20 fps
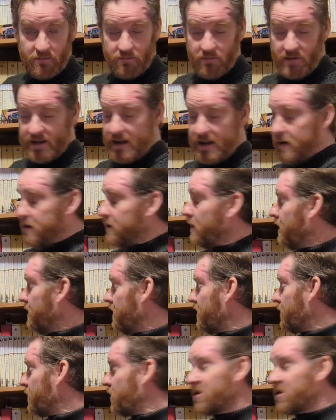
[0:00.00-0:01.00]
again,
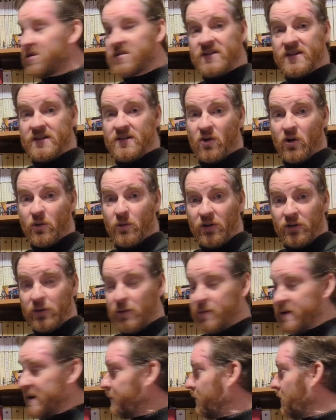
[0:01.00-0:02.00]
another person or
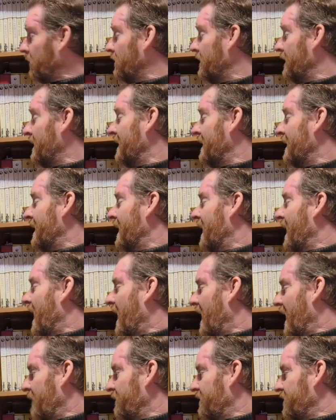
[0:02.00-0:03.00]
multiple people,
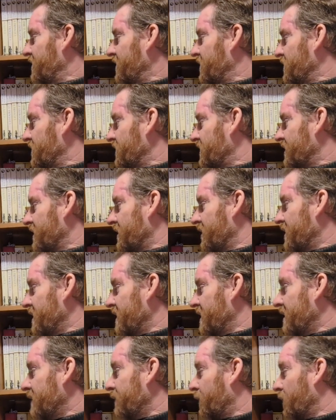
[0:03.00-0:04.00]
I would use
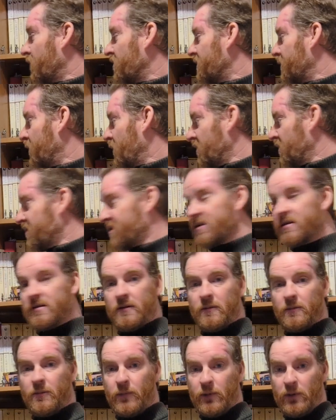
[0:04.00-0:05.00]
the first
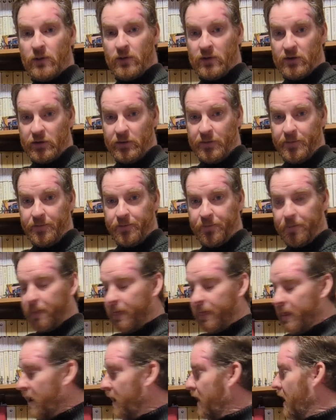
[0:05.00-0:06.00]
person plural.
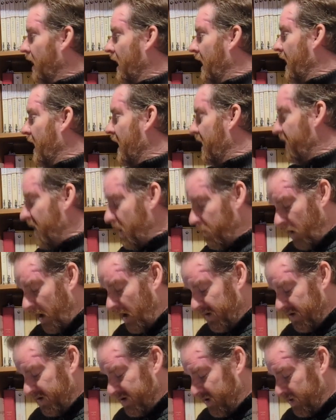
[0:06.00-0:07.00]
And then what
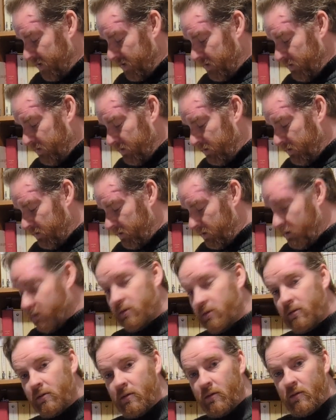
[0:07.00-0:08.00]
I would do,
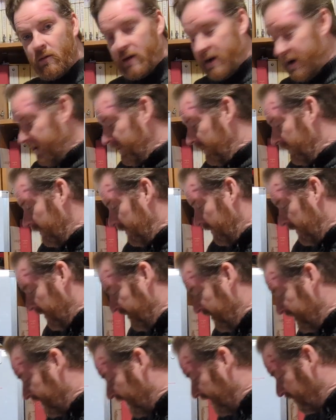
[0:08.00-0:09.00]

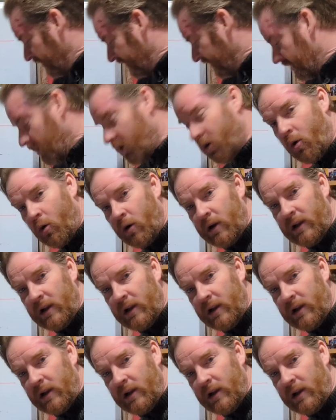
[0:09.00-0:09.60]
and this I do as a whole